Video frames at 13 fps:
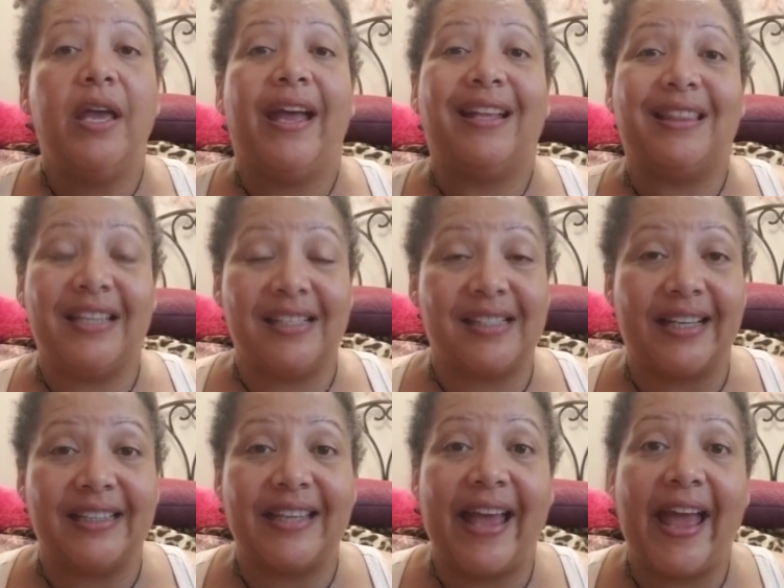and things
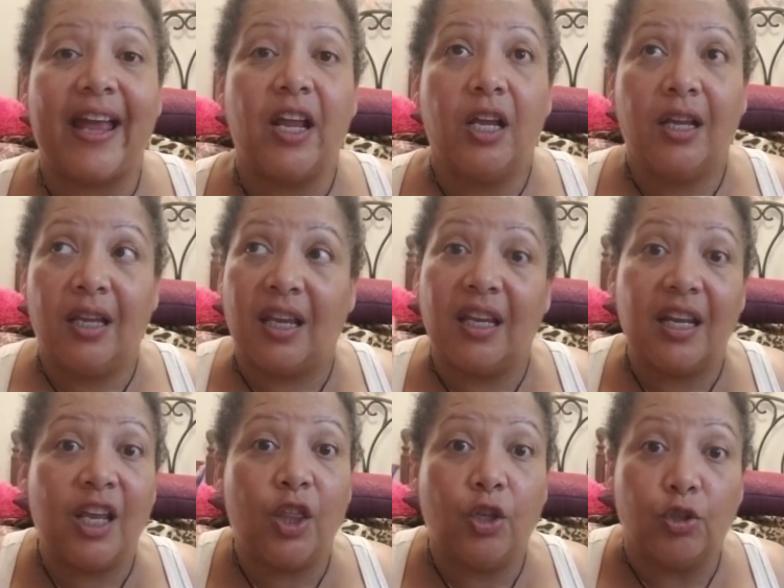like that get
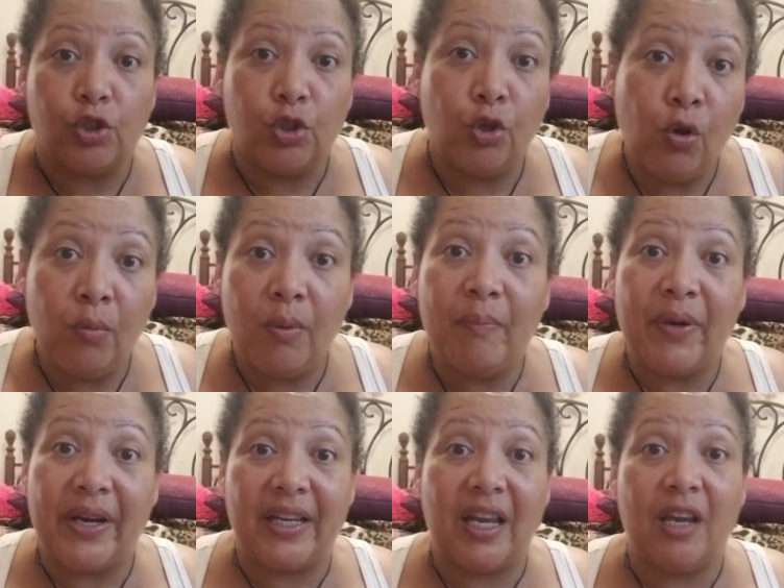either
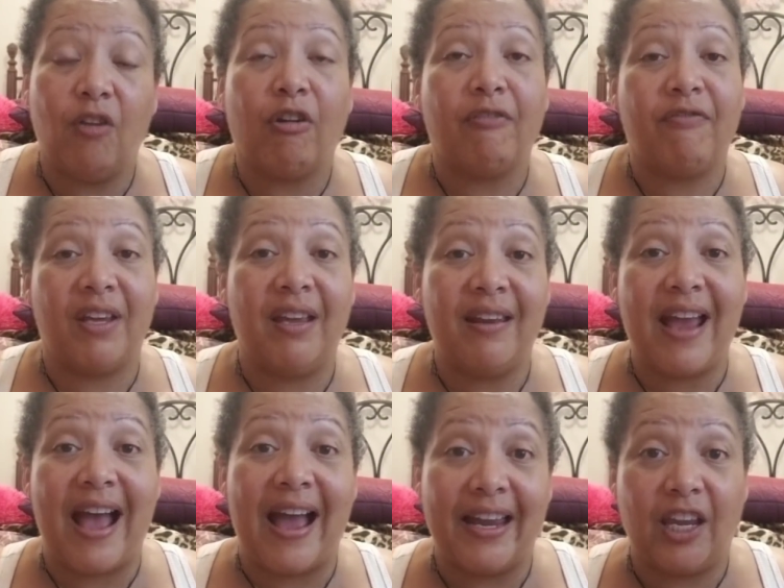TubeBuddy or
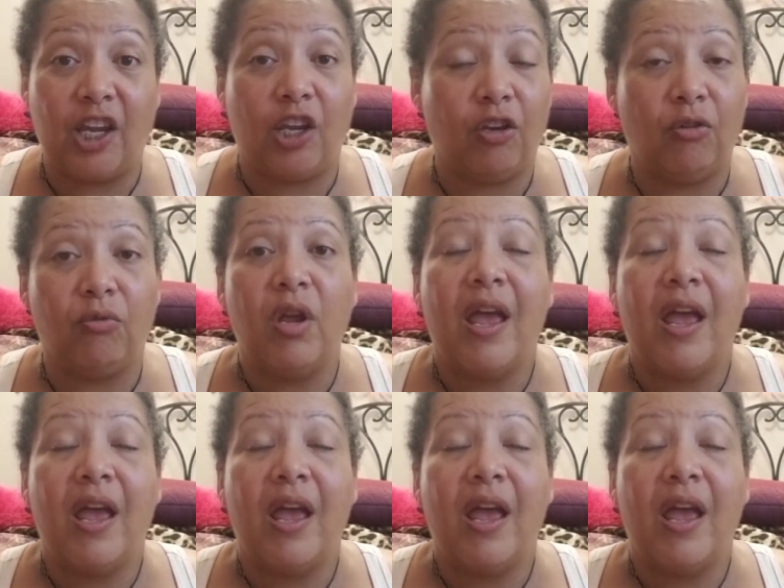vidIQ.